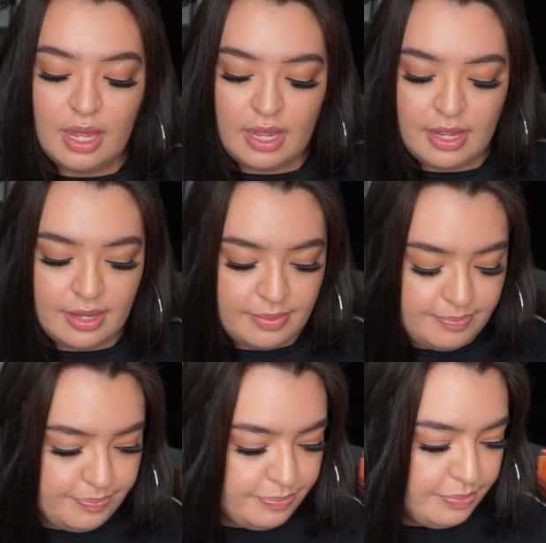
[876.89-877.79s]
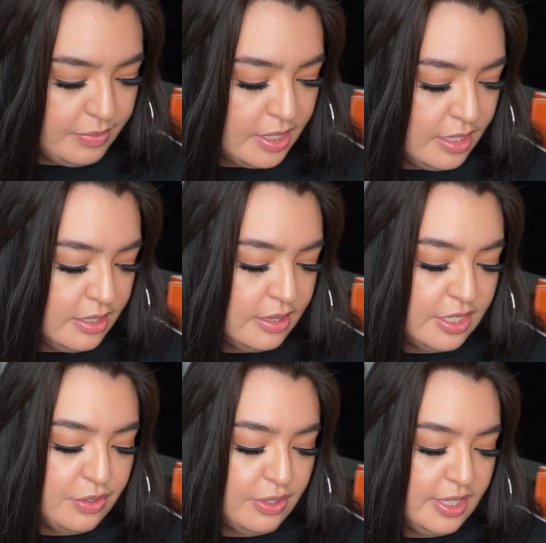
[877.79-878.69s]
Um,
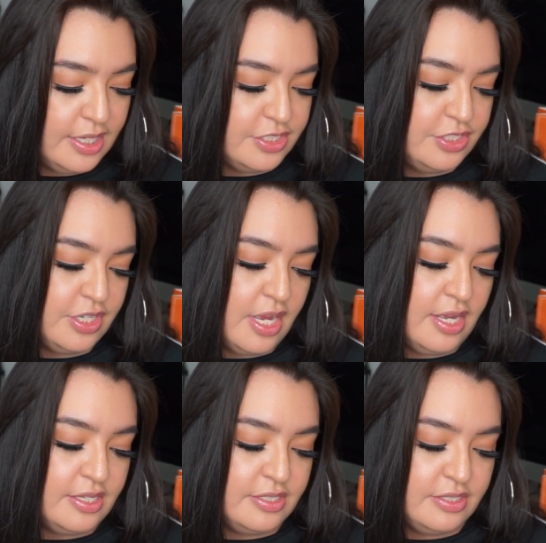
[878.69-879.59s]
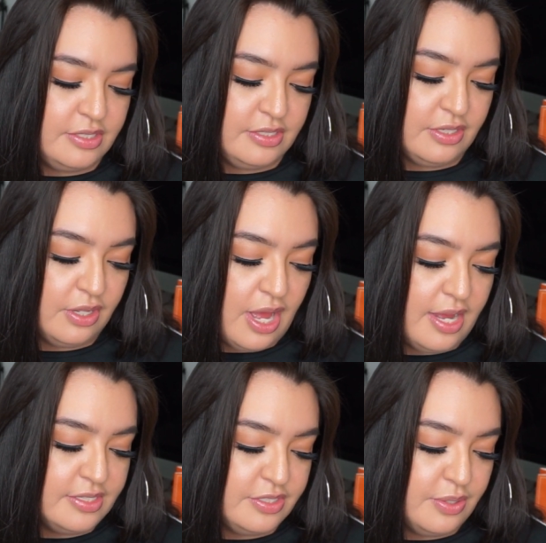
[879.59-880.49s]
literally it's just
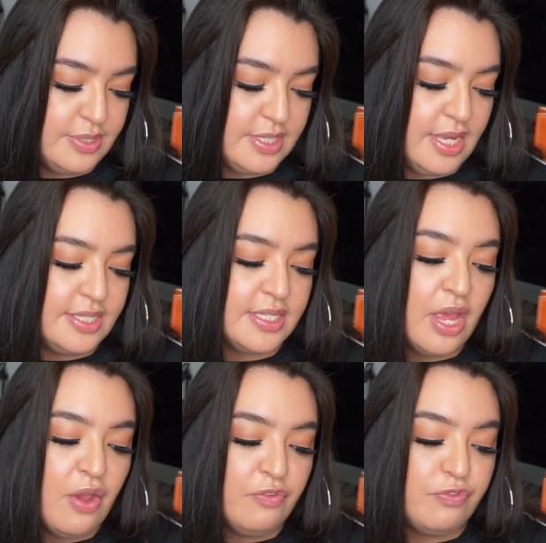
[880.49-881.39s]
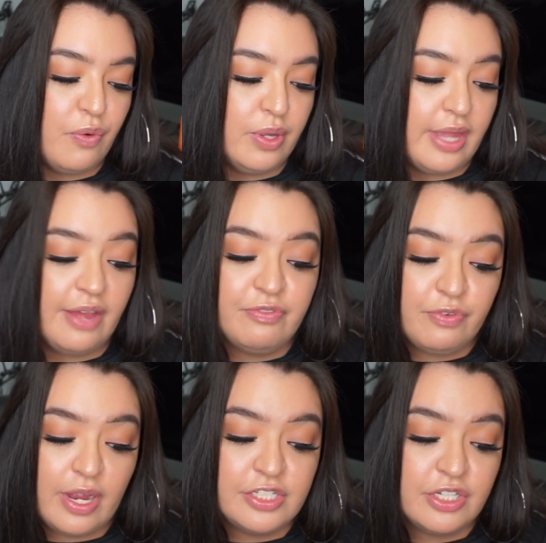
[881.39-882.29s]
glass. So it says, for that
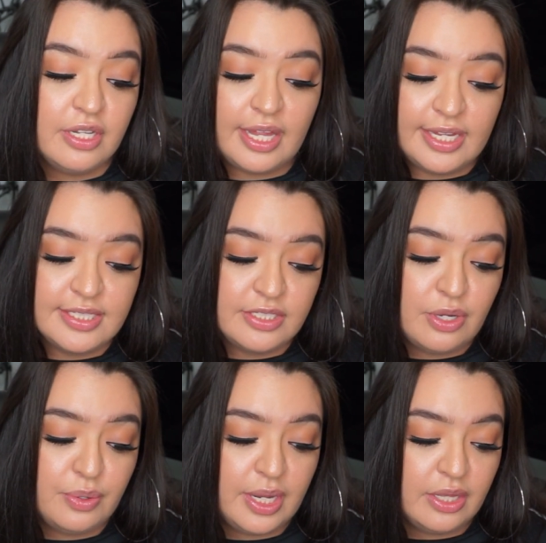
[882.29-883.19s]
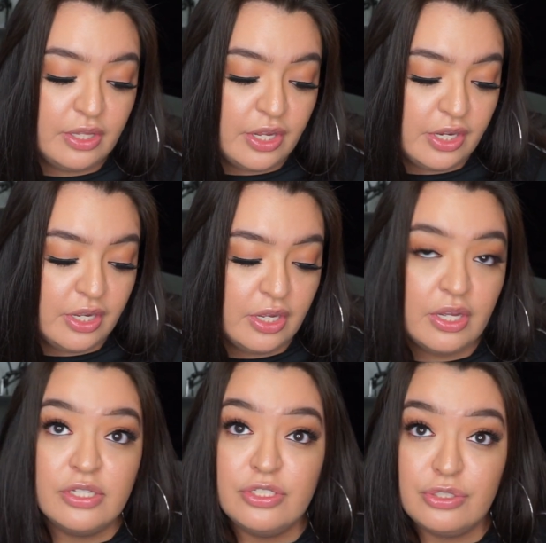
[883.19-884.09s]
fresh glazed donut look,
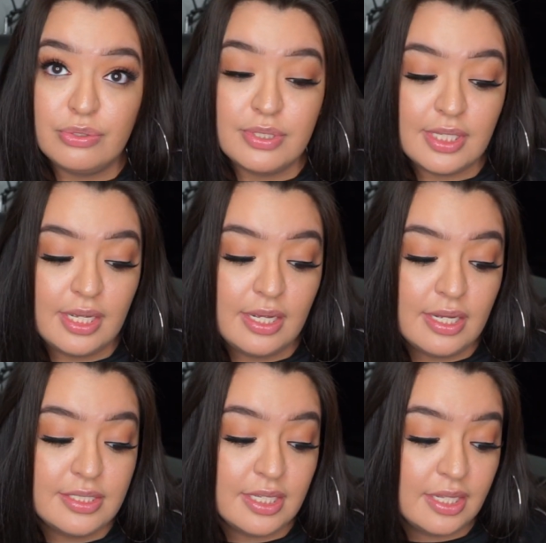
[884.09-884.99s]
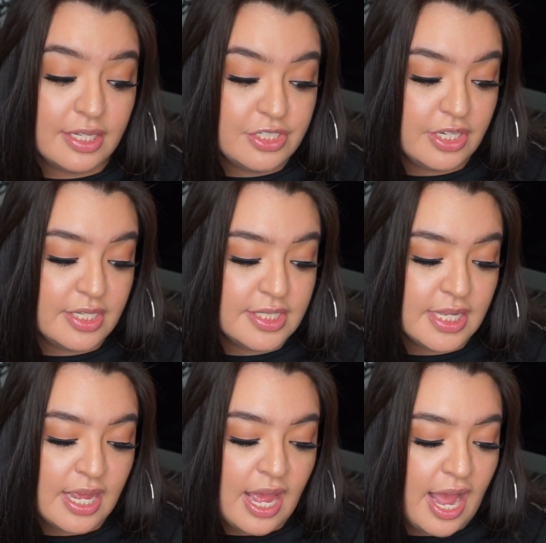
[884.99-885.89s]
juicy, delicious,
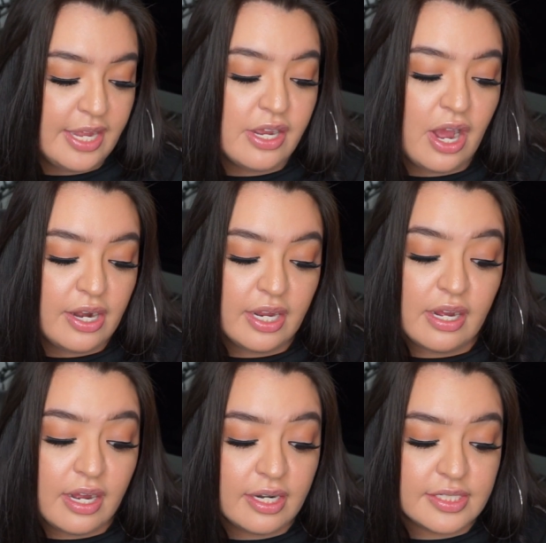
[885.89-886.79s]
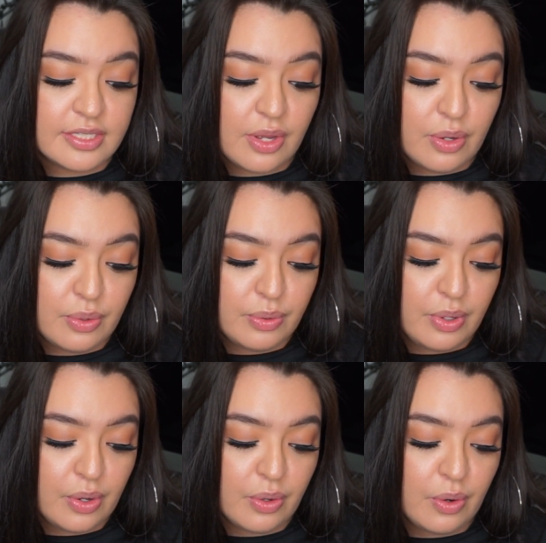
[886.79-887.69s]
iconic on its own
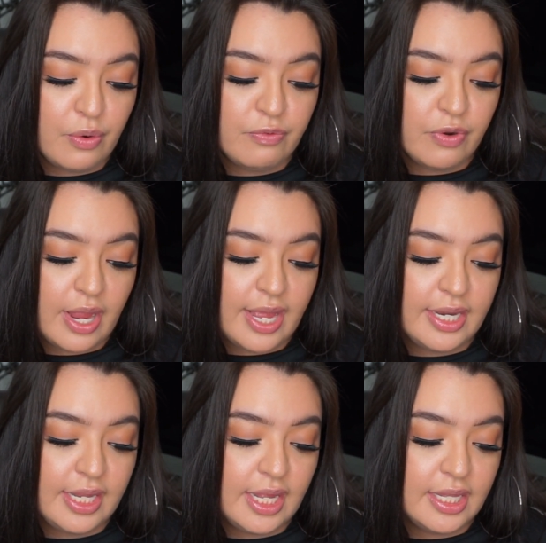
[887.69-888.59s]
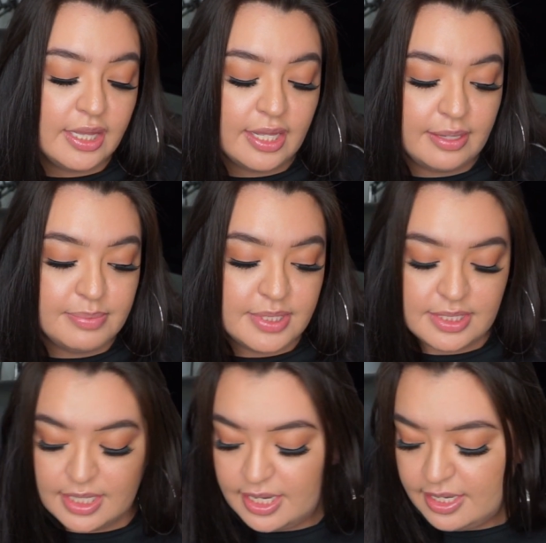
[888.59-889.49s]
or over any
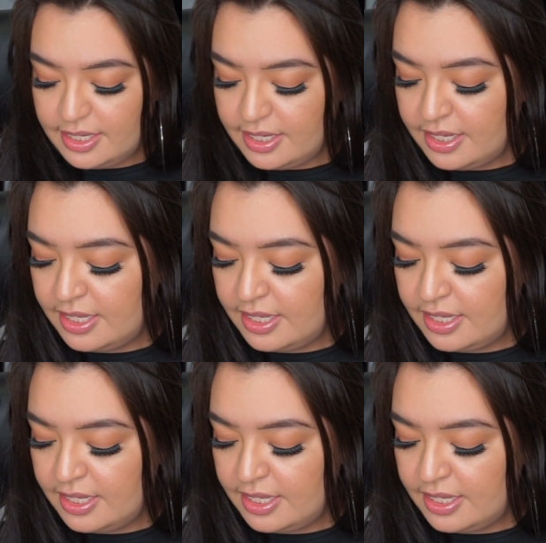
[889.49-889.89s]
lipstick.